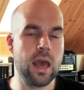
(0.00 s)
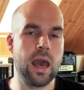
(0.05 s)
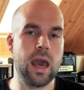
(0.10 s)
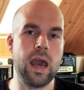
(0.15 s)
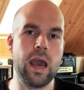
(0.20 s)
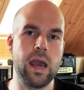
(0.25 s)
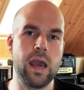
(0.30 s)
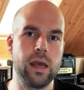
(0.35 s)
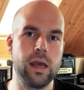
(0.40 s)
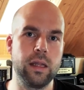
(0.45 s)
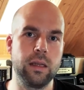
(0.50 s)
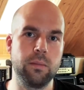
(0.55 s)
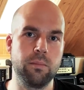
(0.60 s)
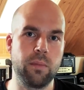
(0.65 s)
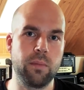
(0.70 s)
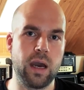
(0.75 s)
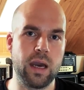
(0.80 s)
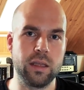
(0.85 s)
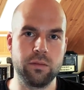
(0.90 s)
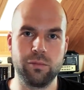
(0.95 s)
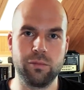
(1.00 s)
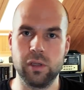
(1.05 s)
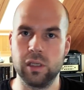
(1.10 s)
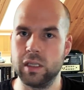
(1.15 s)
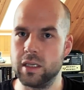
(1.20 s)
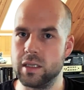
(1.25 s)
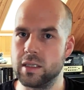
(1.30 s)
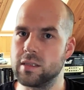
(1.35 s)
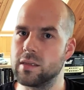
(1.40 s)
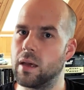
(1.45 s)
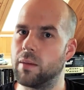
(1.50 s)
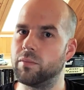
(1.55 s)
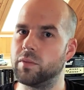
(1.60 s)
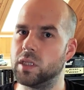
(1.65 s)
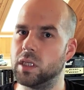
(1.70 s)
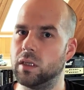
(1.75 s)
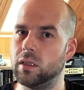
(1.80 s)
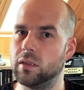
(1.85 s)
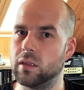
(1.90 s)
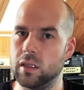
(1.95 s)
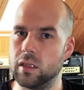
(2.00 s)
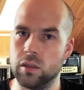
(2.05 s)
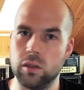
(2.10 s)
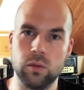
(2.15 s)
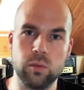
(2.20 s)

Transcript: and might release something that you